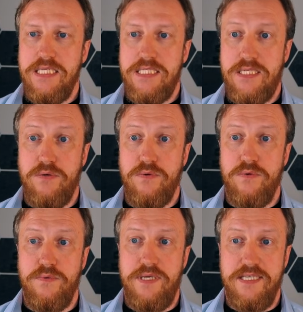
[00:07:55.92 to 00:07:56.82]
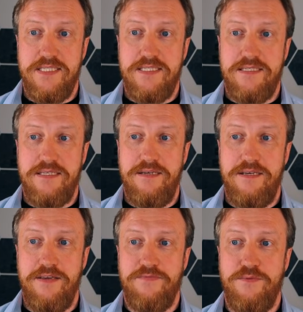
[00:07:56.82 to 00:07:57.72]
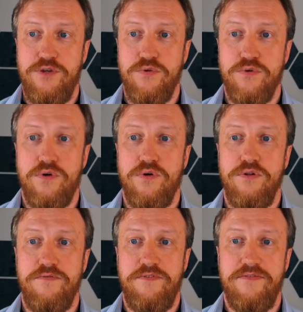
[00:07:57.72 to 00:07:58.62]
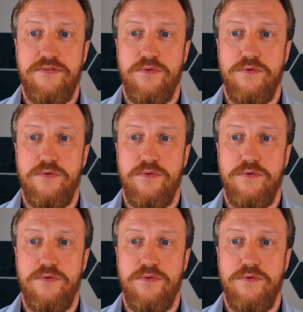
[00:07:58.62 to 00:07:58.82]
So yes, if we do call with